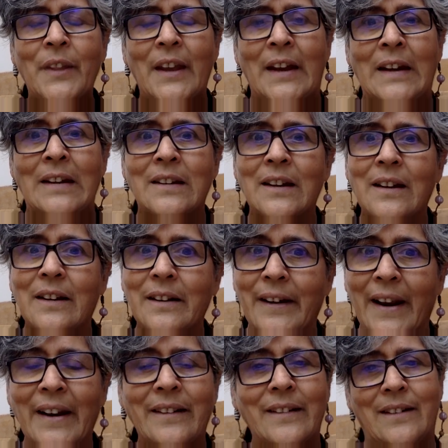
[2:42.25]

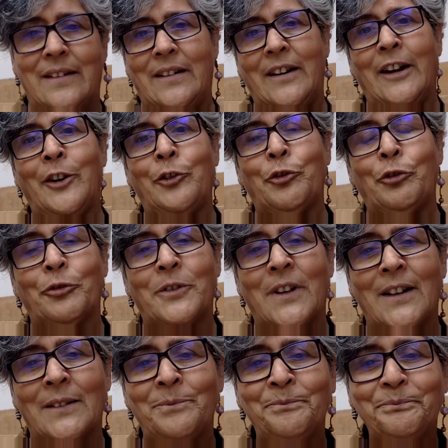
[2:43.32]
integrated into
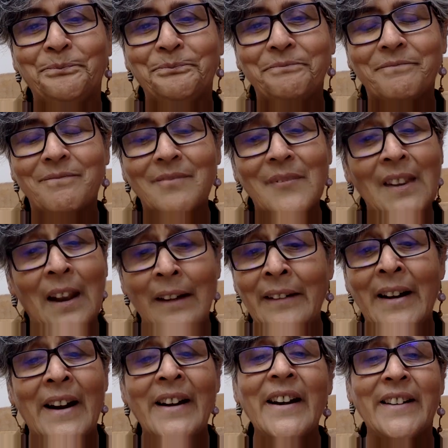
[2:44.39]
the
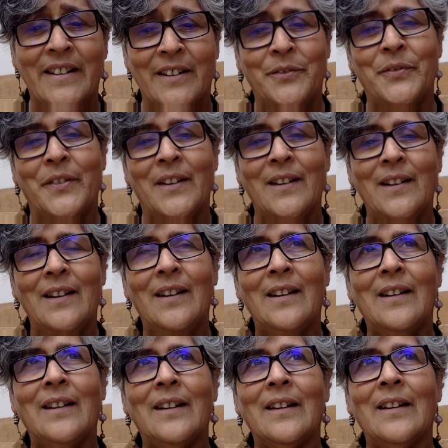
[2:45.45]
narrative,
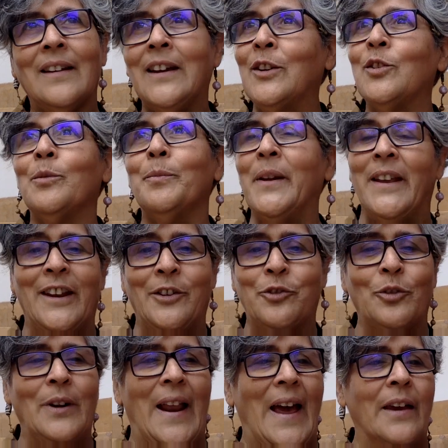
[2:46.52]
it will bring it
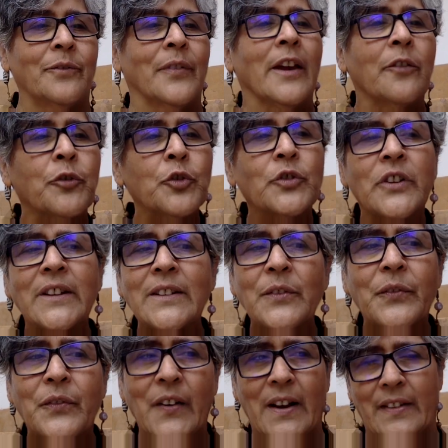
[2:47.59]
to life. If you see the
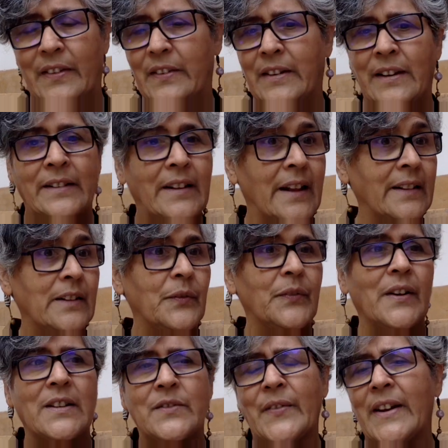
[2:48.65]
first, in the
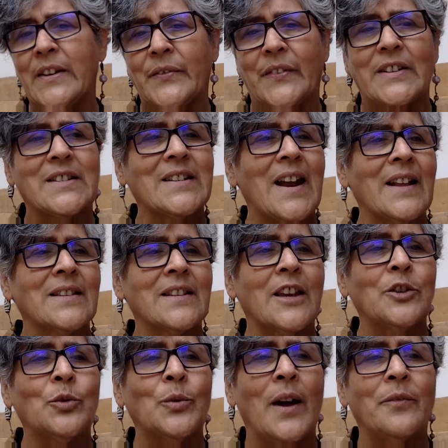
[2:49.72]
first, very first stanza,
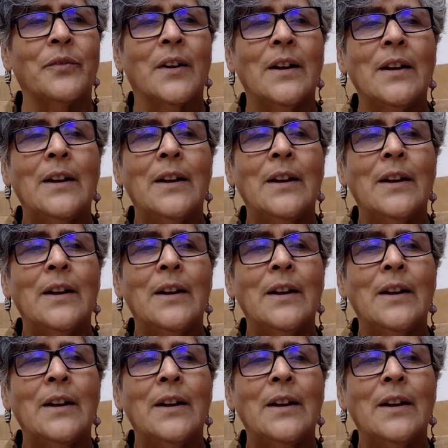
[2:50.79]
you have